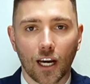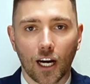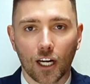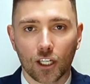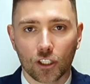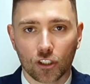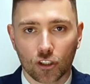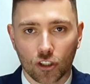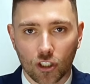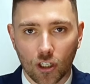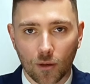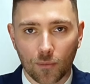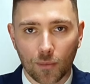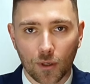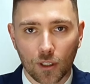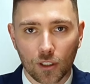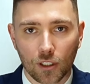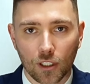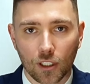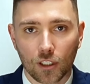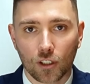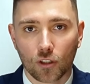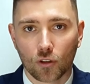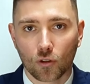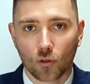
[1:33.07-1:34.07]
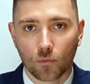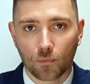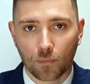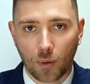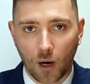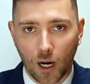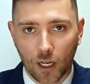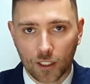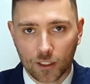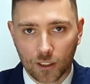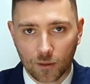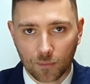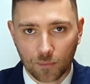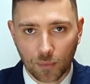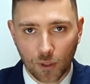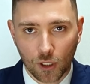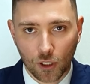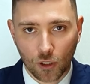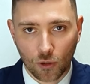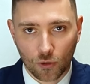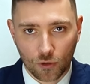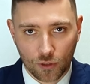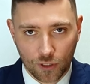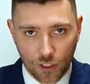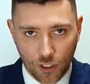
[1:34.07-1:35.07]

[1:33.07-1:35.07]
attributed to Padre Pio's